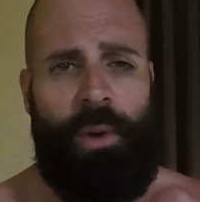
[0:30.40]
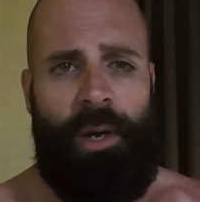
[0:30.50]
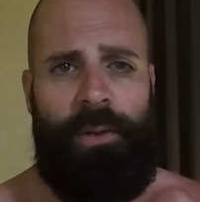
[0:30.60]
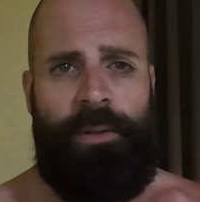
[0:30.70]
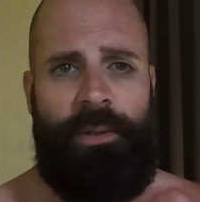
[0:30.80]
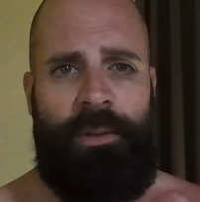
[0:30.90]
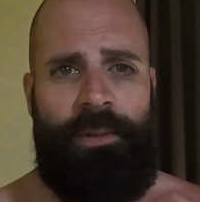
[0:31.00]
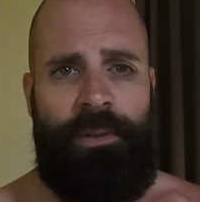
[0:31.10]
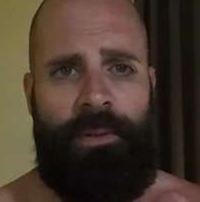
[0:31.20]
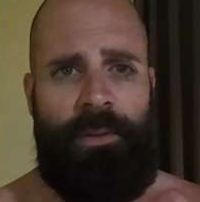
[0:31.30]
Well,
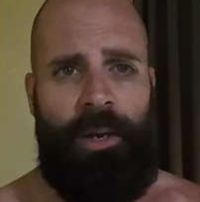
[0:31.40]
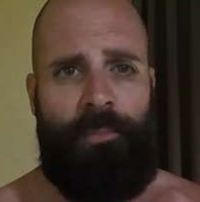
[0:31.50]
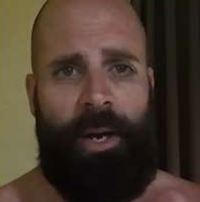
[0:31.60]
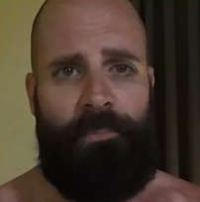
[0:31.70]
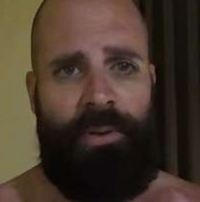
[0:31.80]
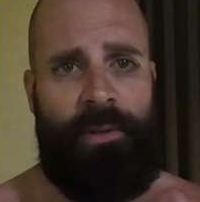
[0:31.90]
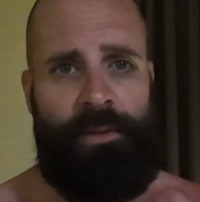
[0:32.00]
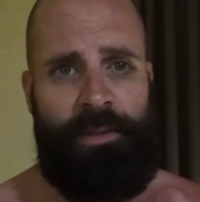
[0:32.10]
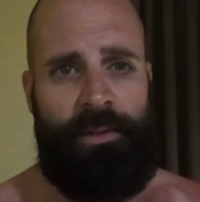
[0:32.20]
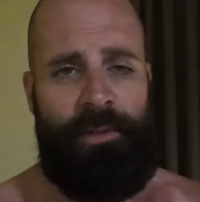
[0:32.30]
I'm up.
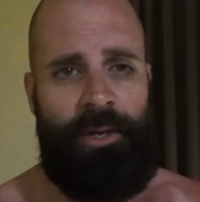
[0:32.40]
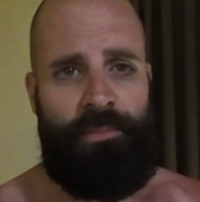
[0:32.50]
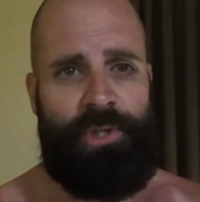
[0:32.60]
I'm